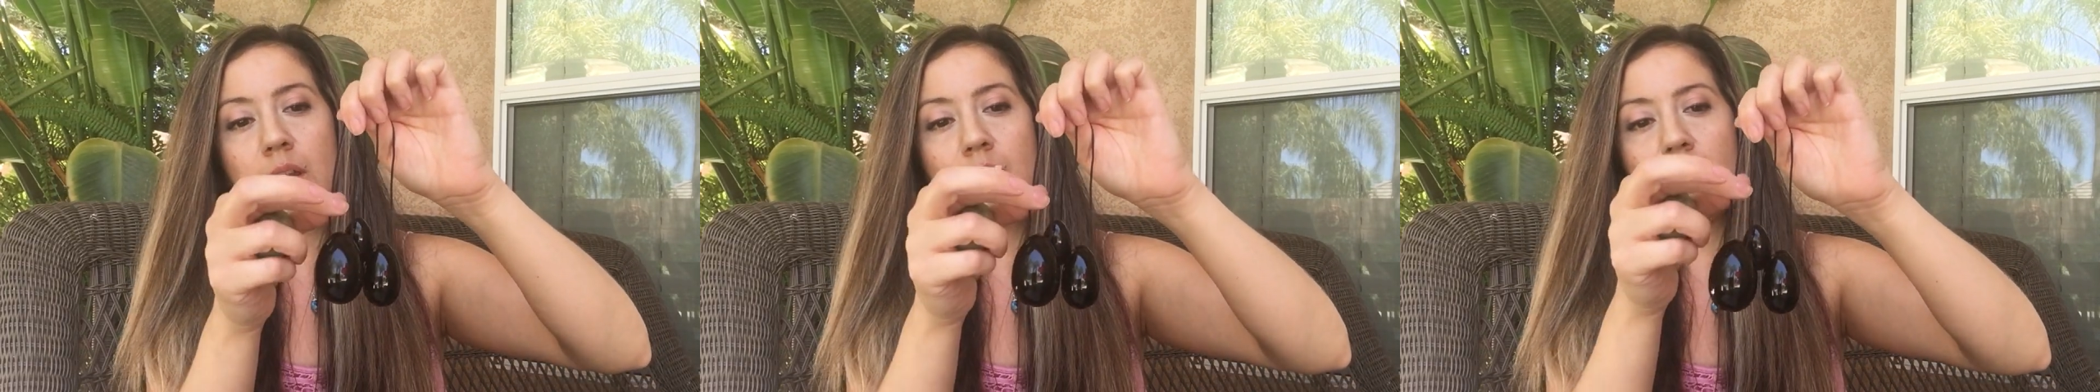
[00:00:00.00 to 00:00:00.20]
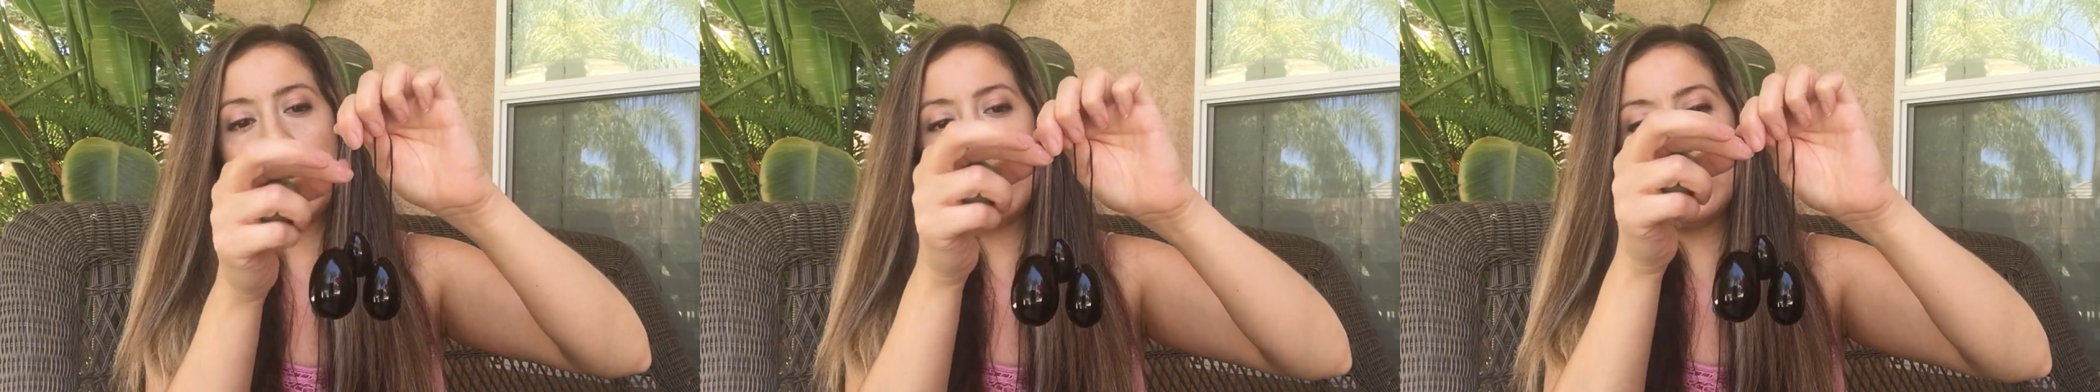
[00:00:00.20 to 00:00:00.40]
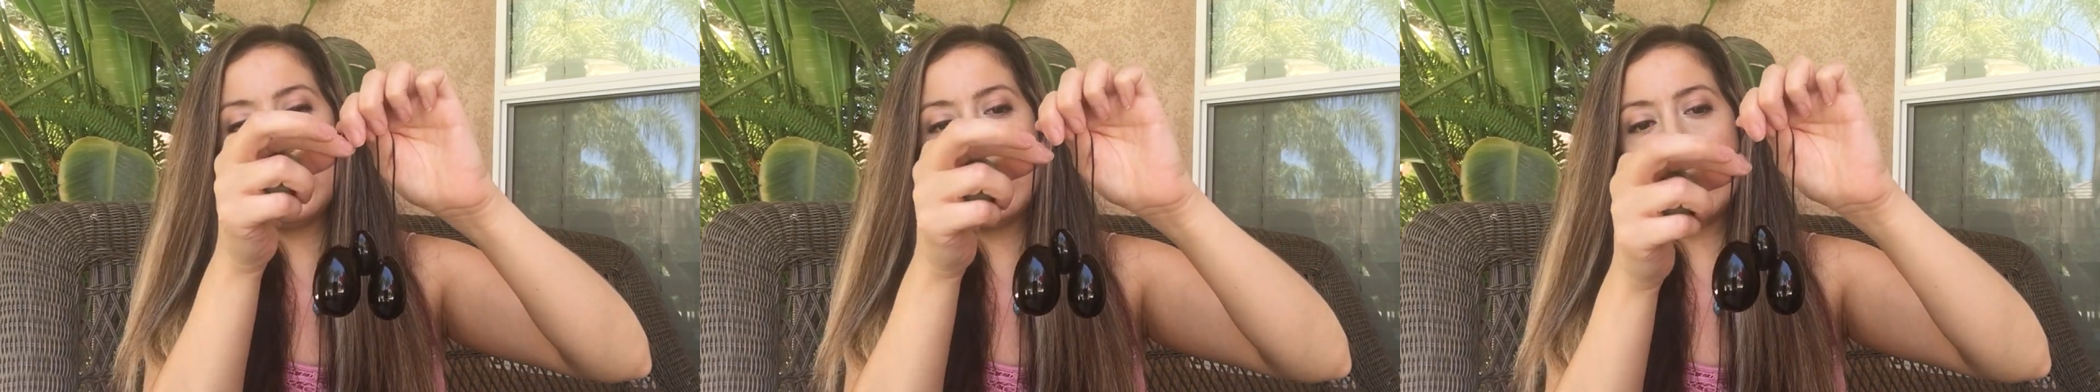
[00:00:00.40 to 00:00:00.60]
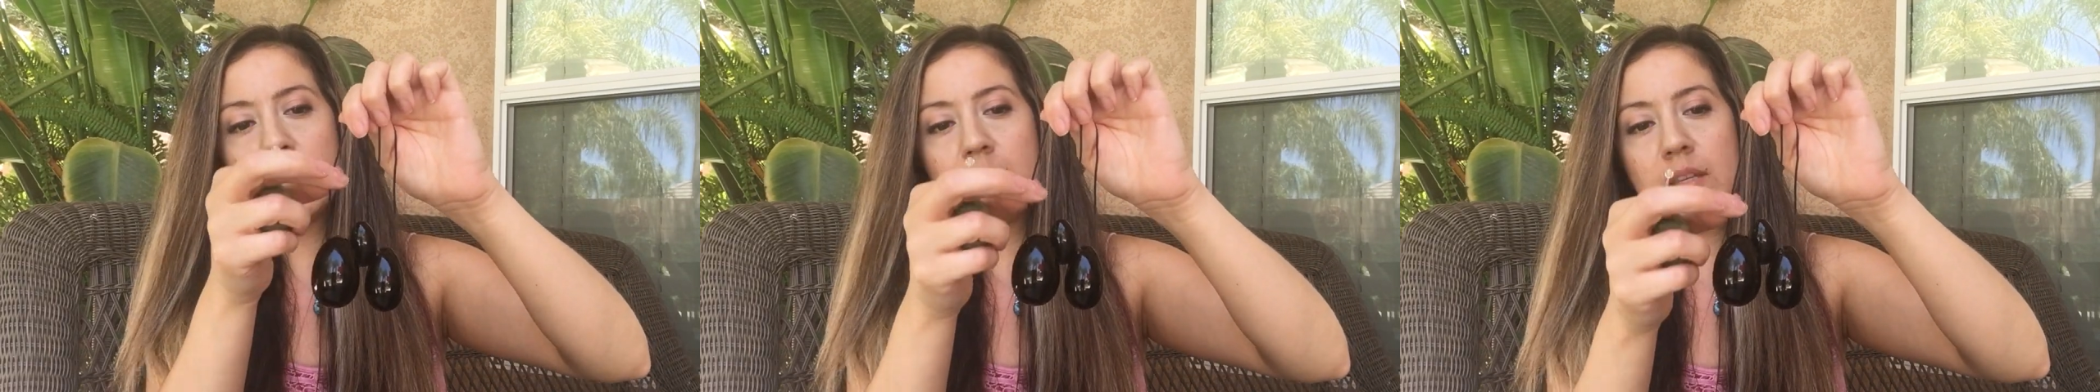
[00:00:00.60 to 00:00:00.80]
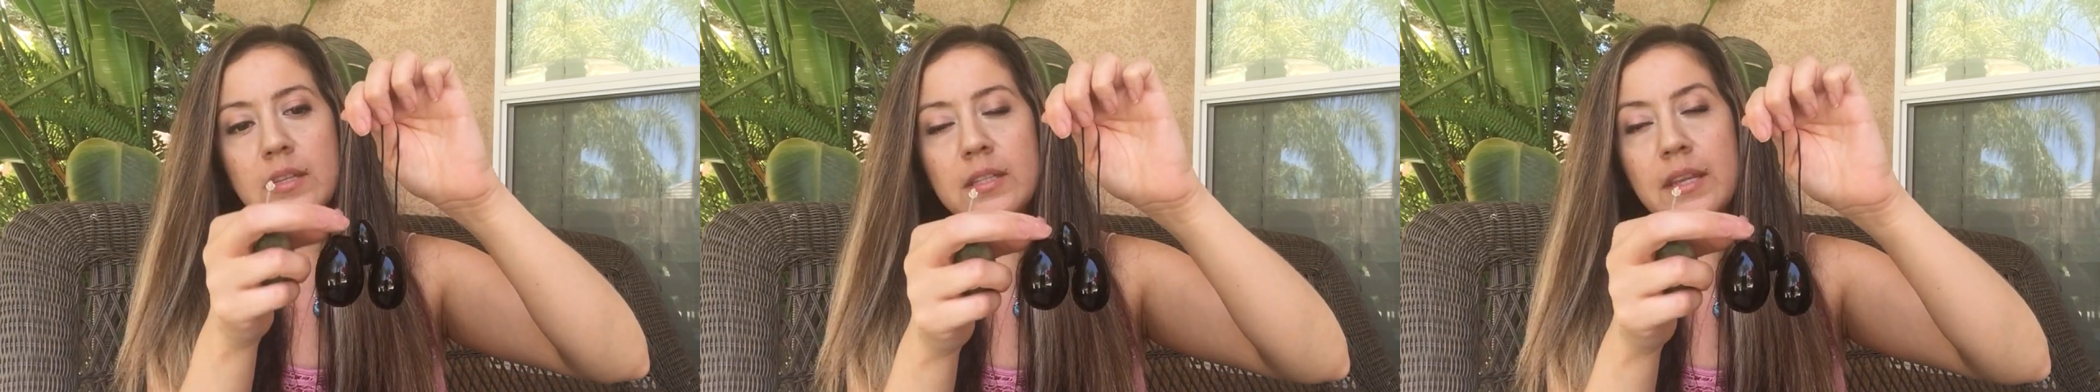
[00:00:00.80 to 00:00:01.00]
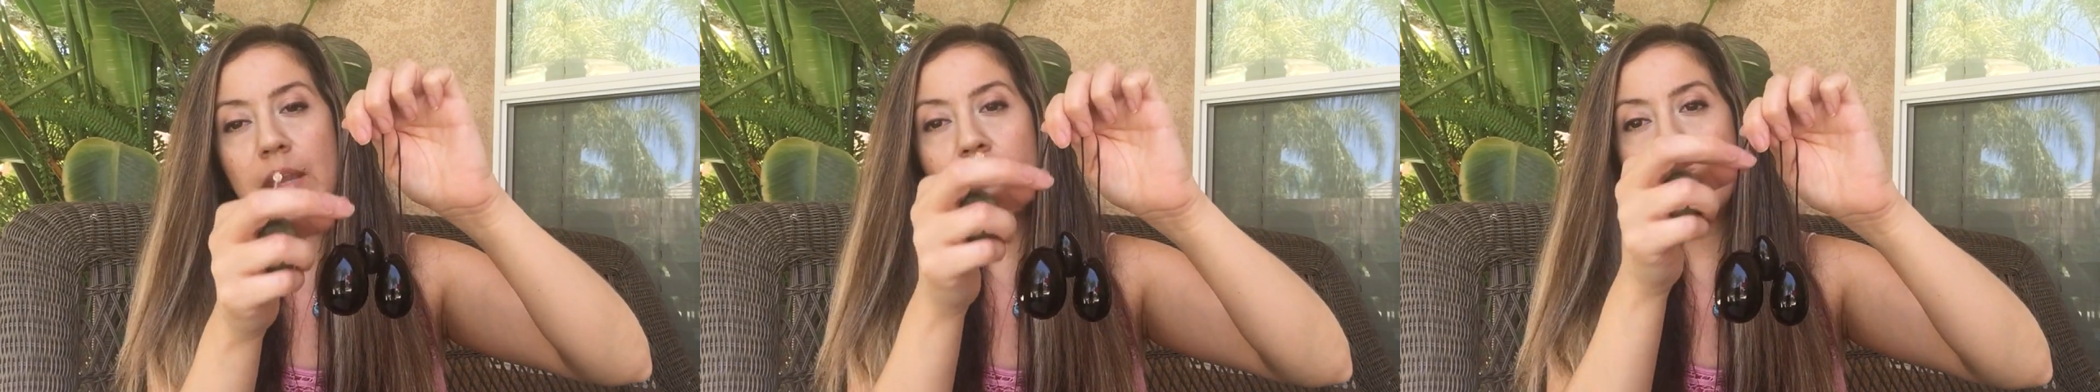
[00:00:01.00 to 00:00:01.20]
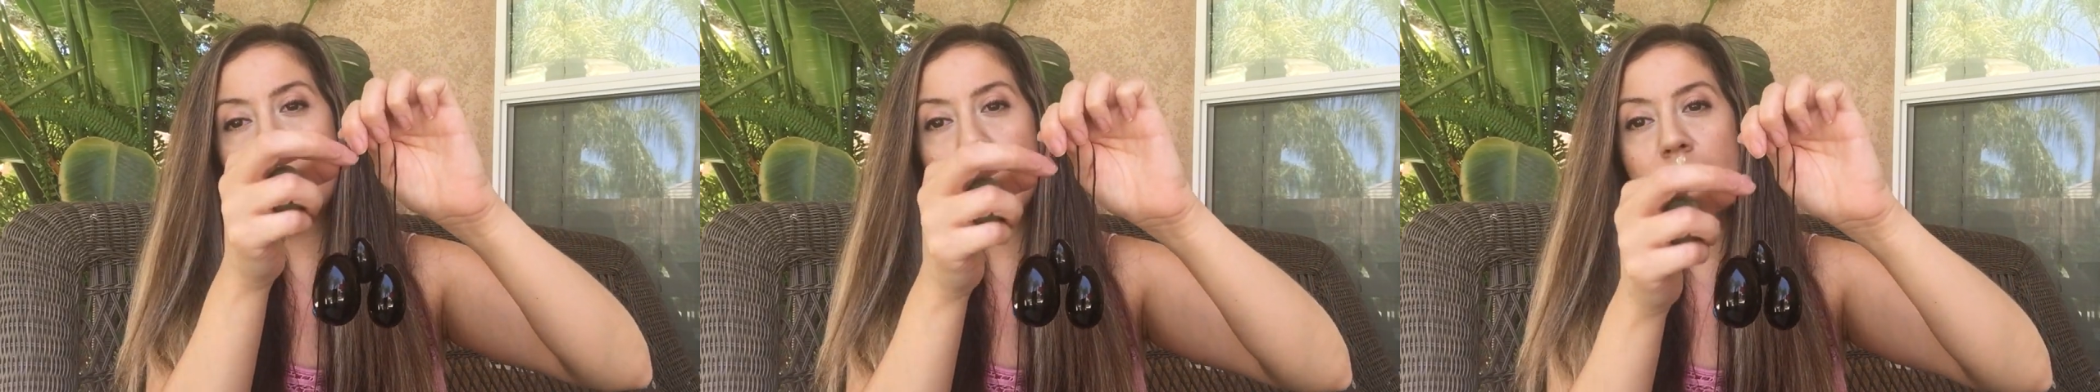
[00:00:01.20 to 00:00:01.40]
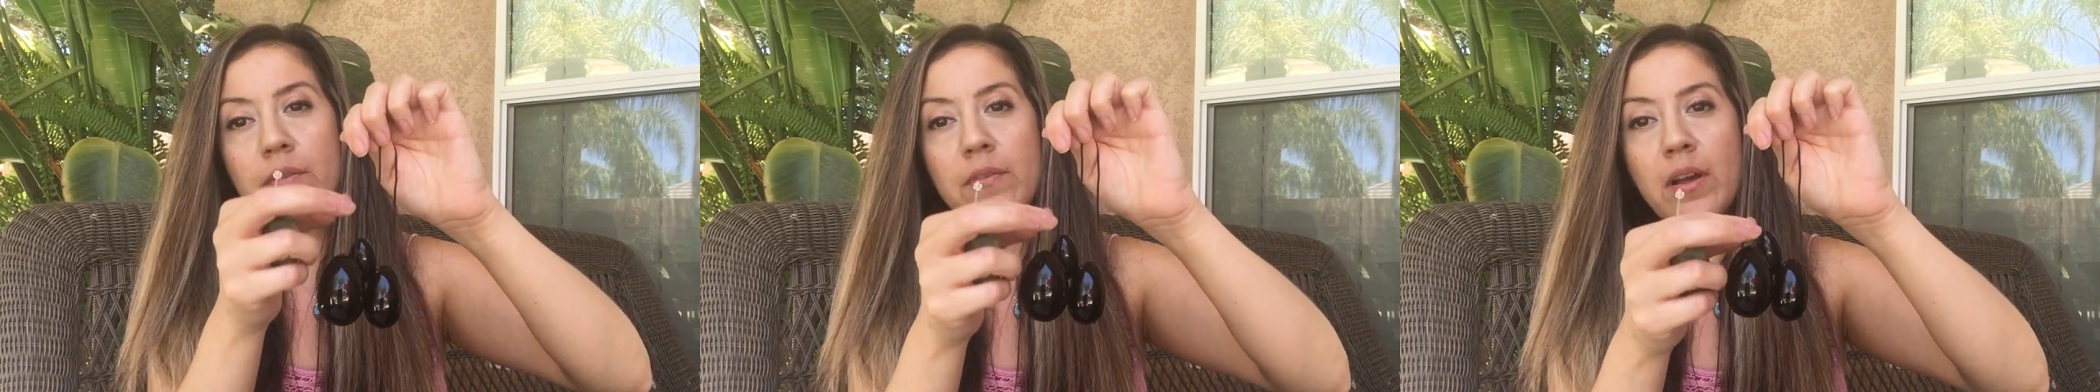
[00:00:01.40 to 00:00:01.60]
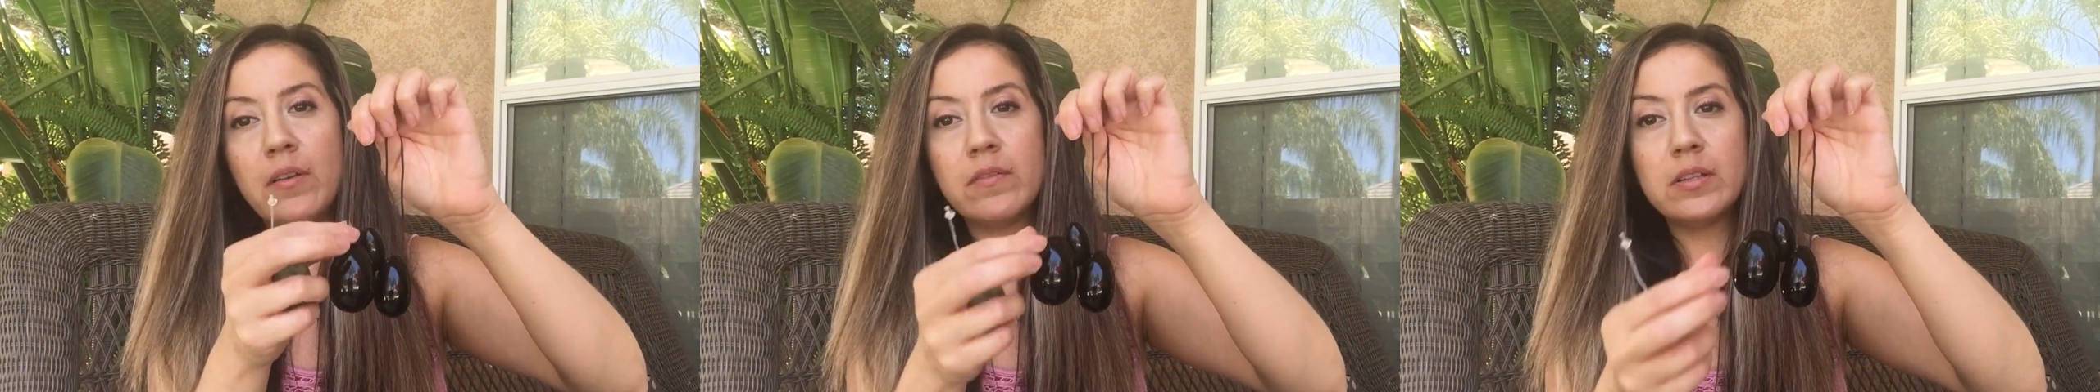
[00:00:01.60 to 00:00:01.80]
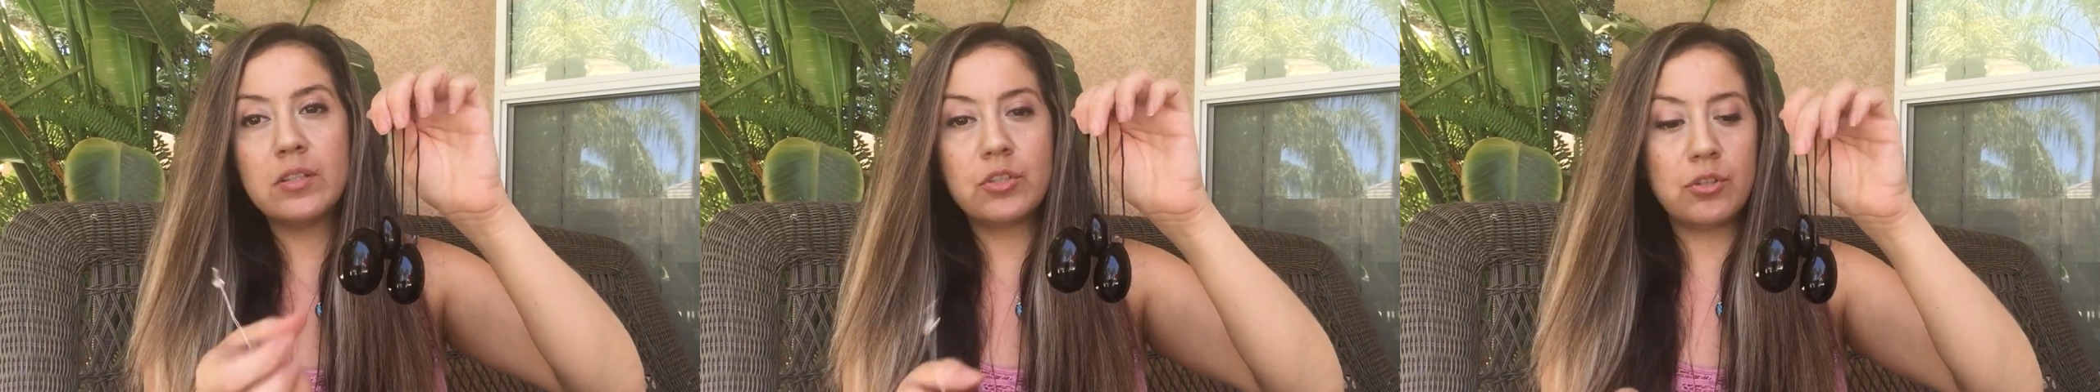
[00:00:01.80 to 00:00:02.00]
and this came with a
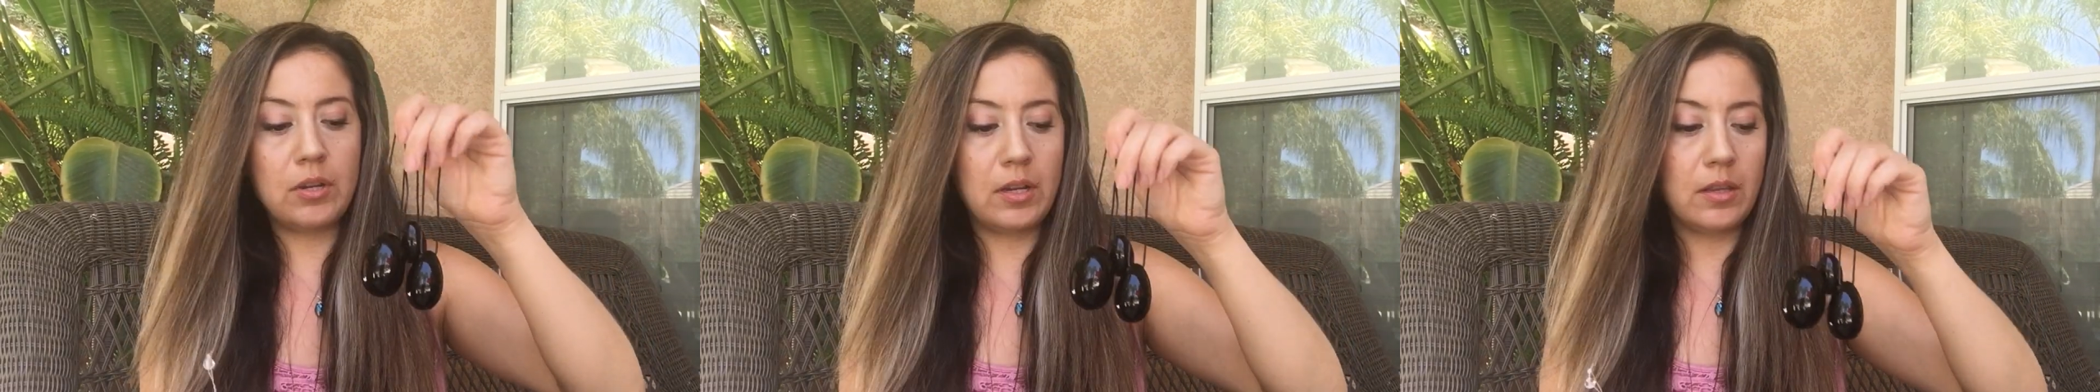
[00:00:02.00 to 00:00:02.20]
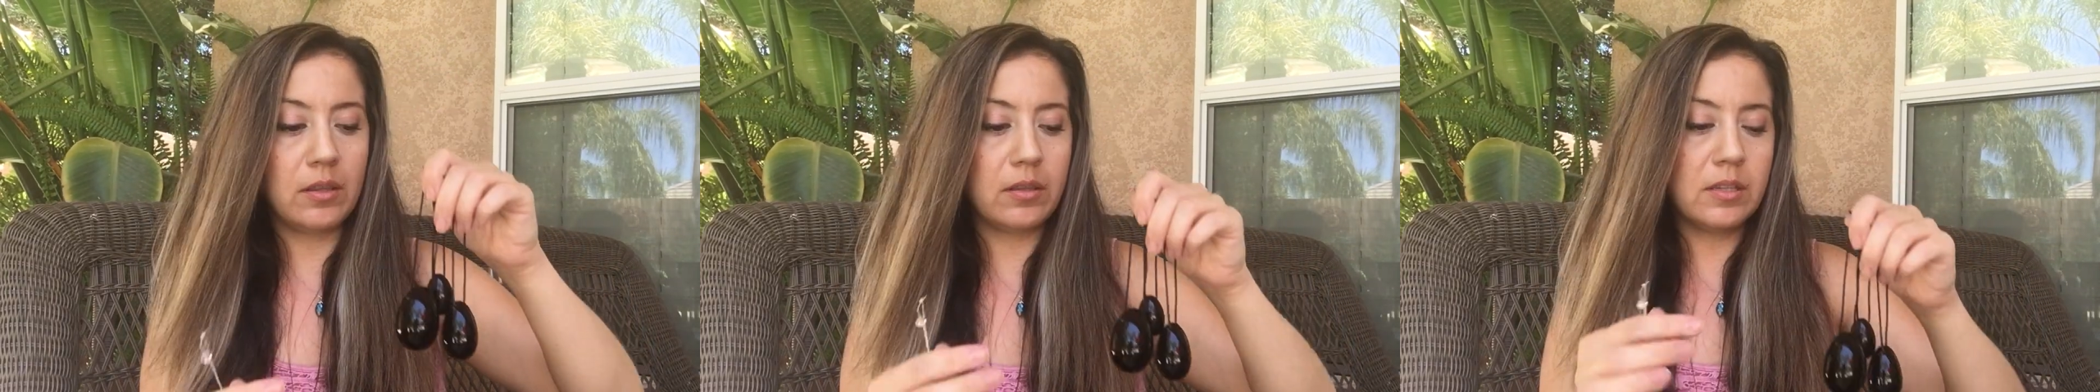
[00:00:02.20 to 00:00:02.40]
velvet string.